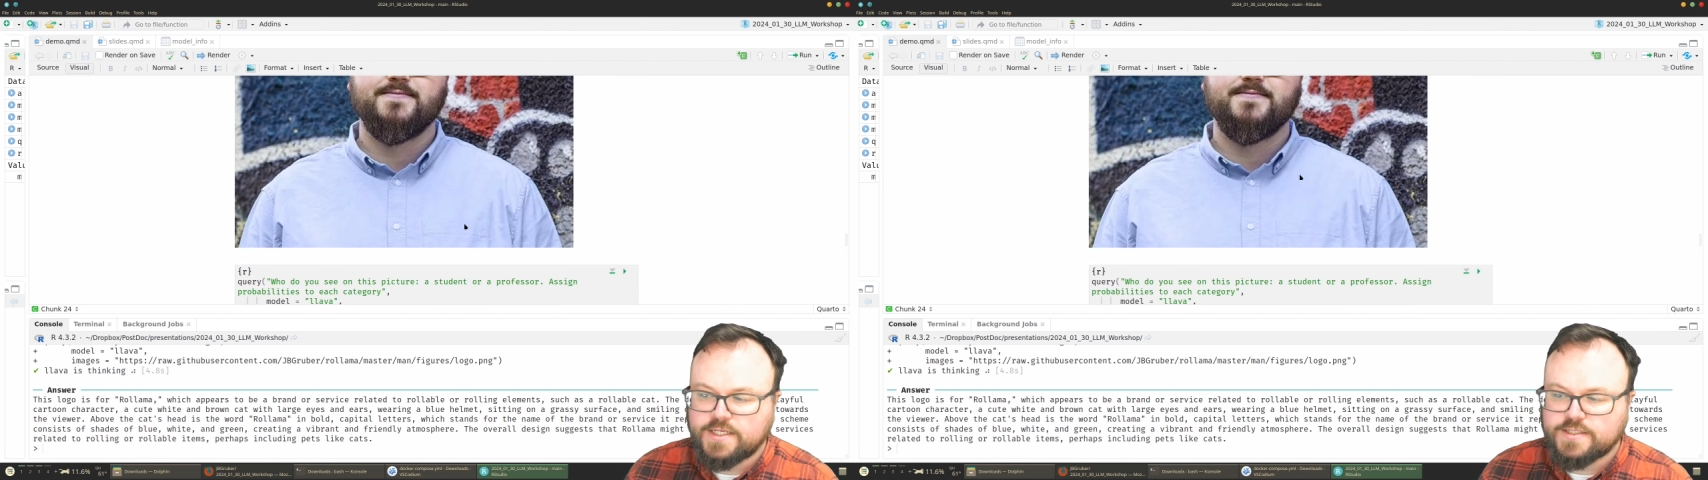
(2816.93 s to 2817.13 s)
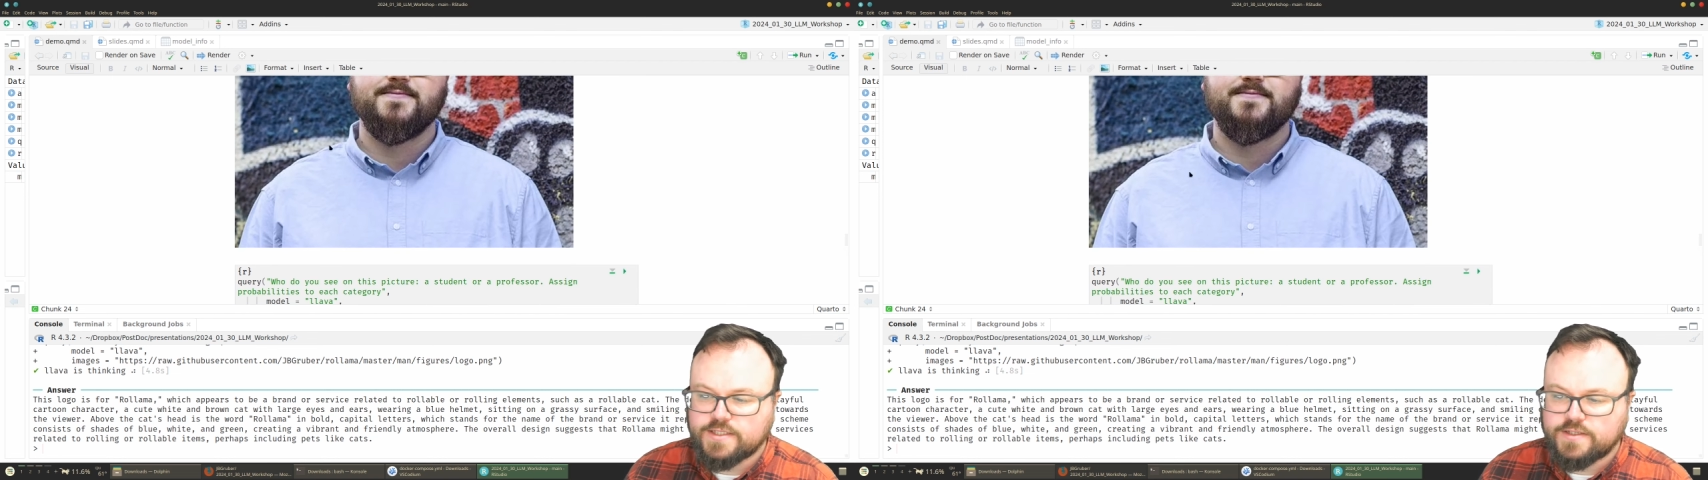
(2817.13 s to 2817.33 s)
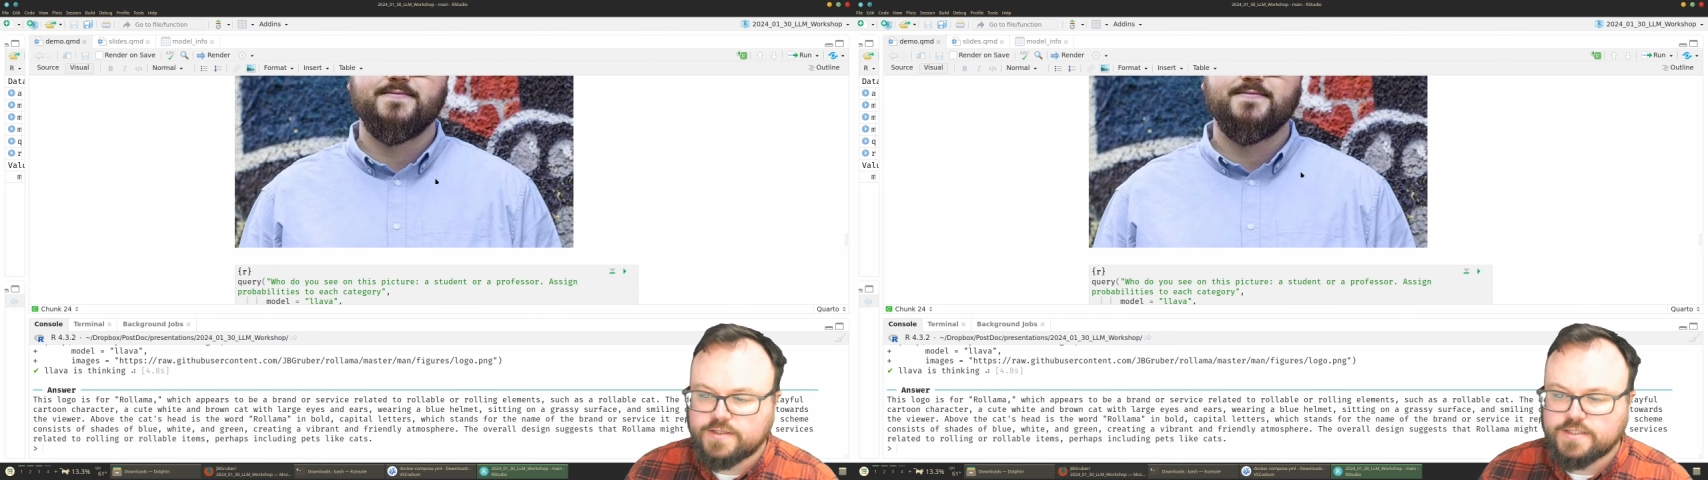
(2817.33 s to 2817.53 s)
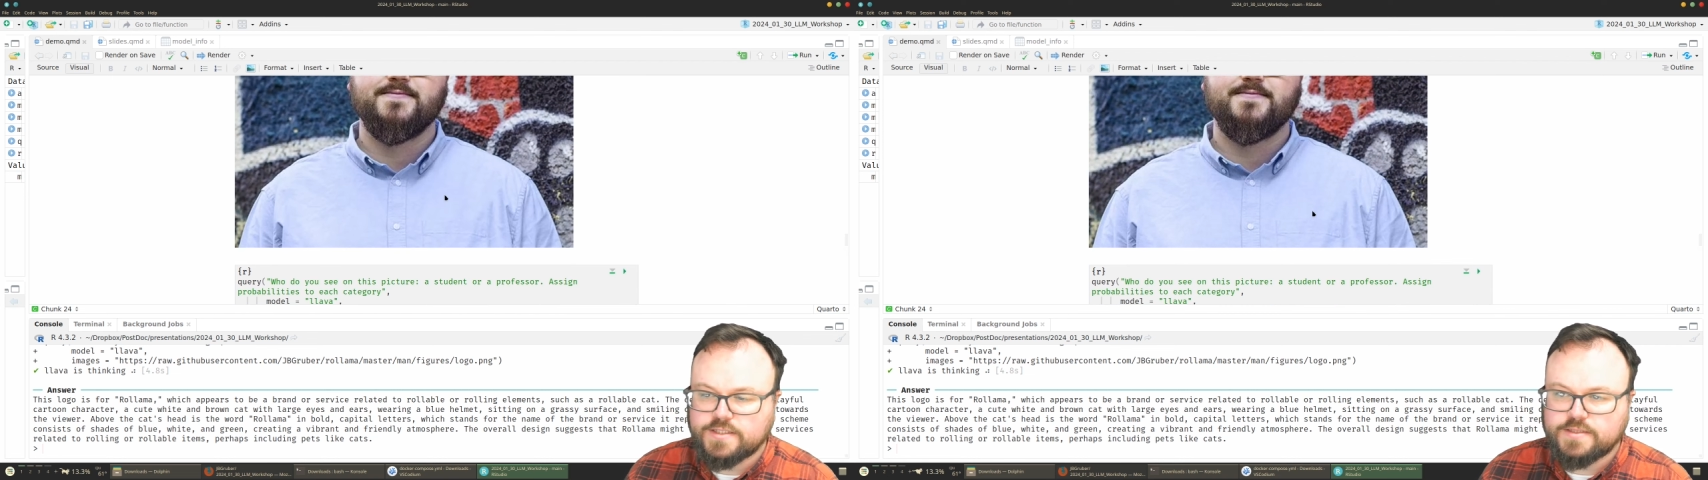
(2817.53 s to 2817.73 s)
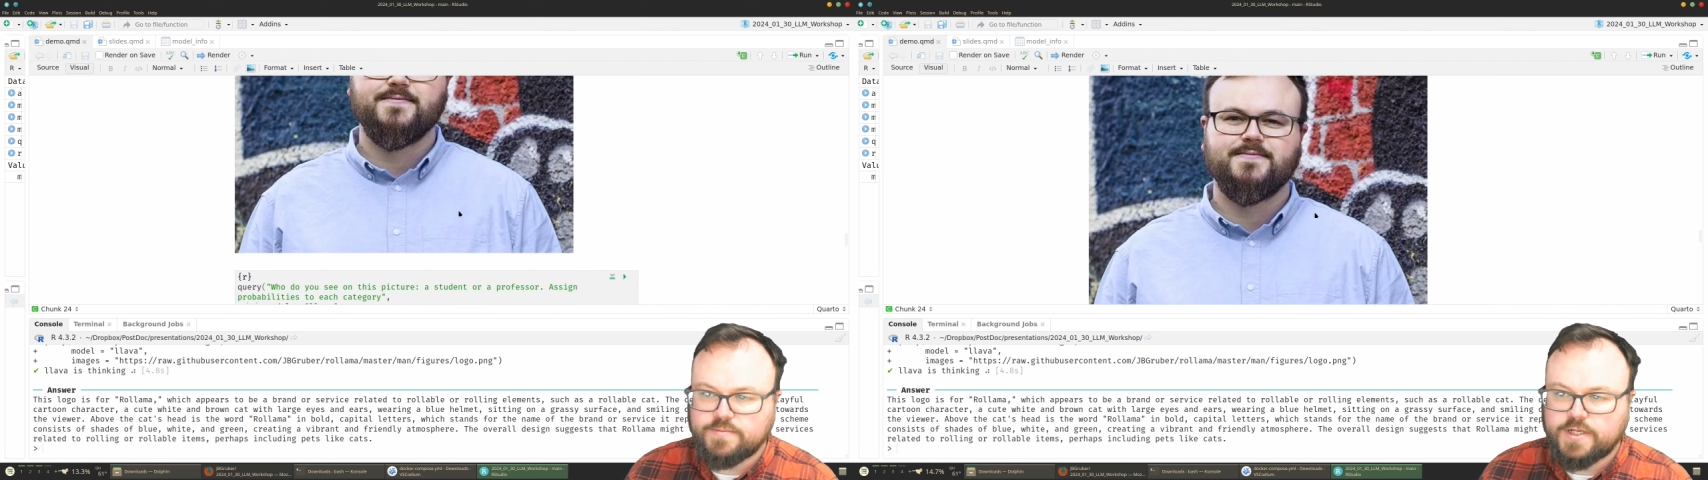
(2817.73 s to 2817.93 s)
So this
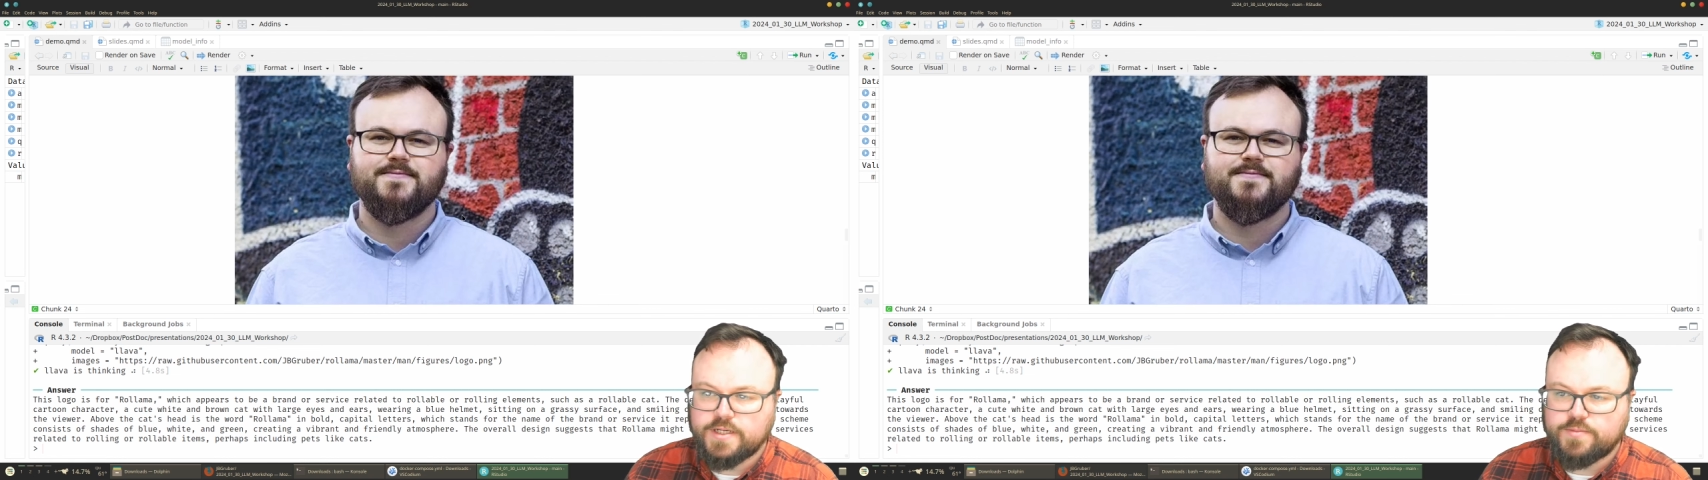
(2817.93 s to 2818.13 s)
is my